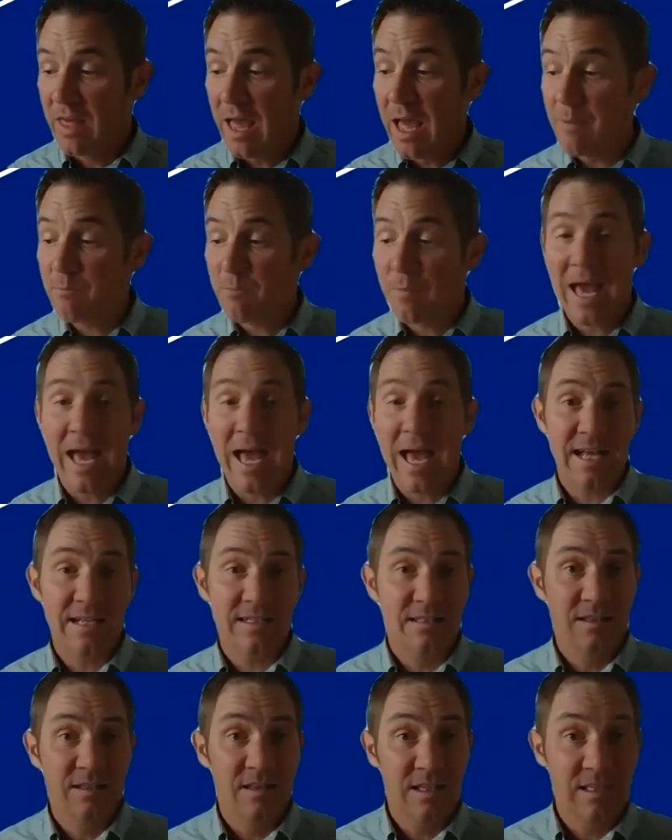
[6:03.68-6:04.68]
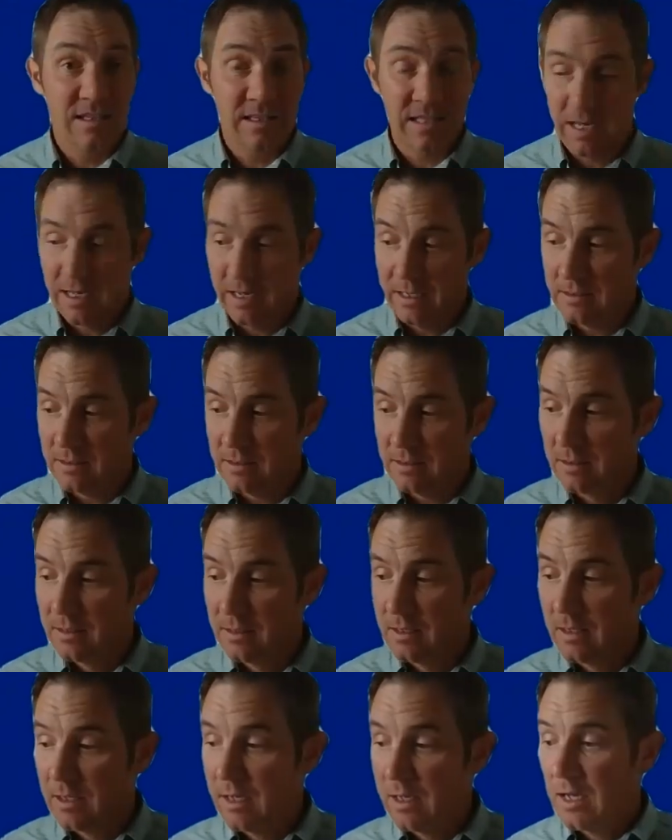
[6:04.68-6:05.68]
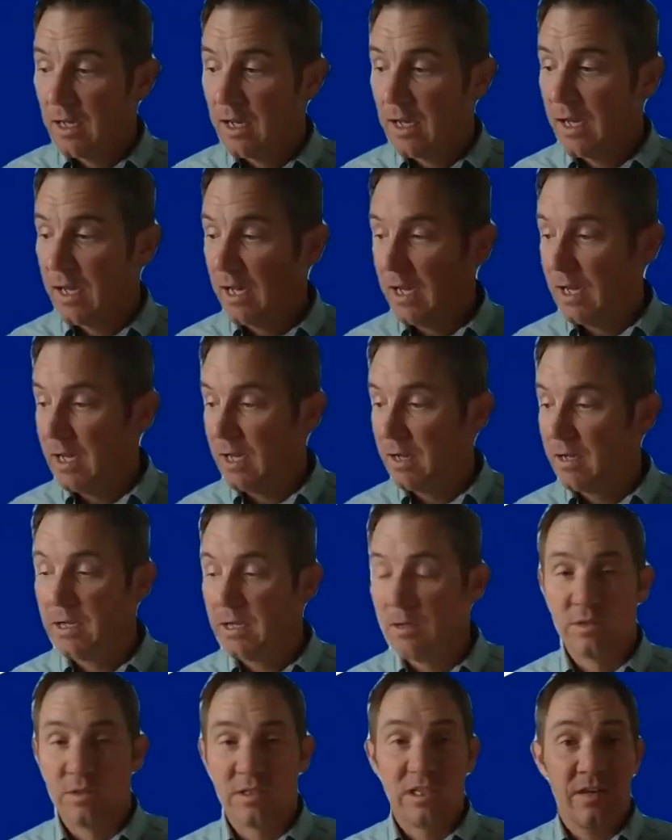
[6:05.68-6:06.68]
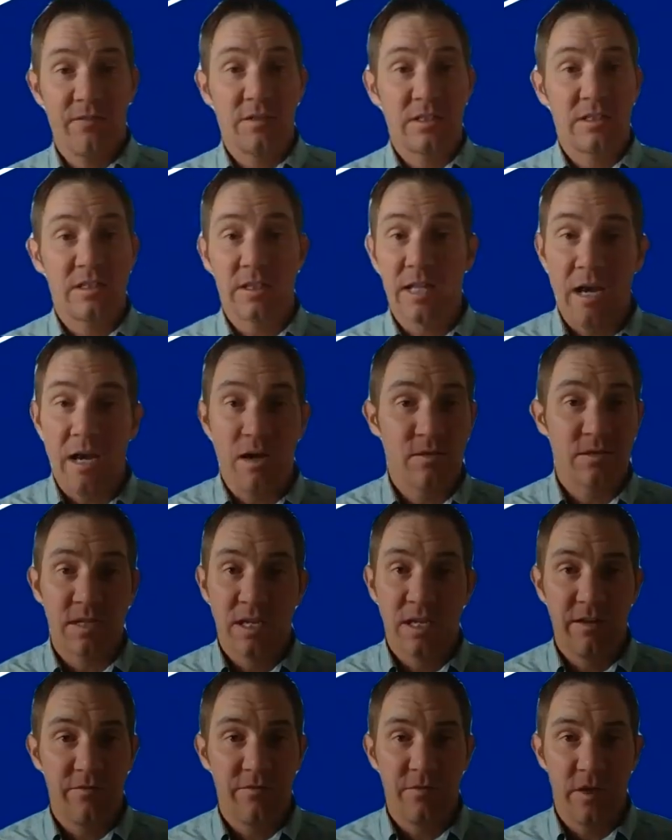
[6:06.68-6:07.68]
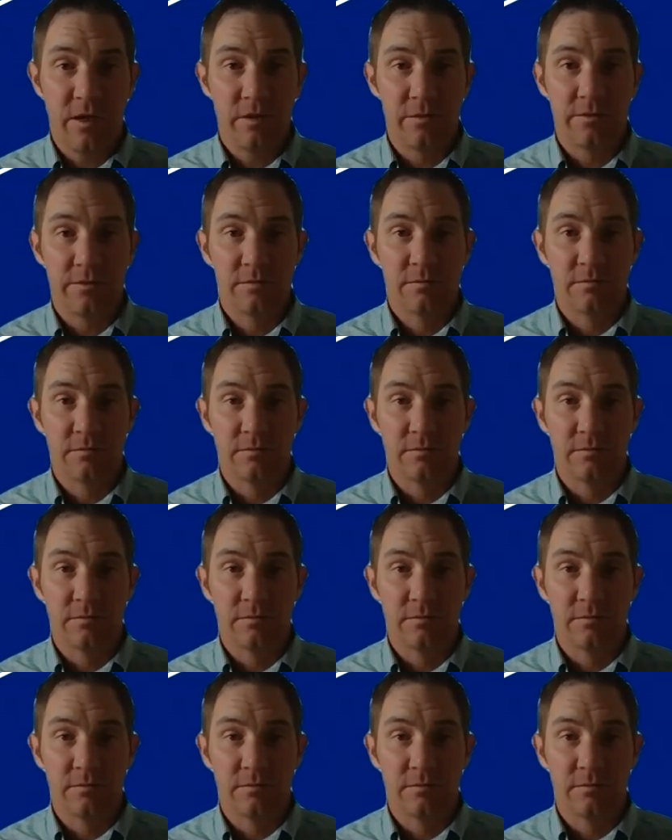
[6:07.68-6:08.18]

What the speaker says: that passed the Senate. It was given to the House and it failed.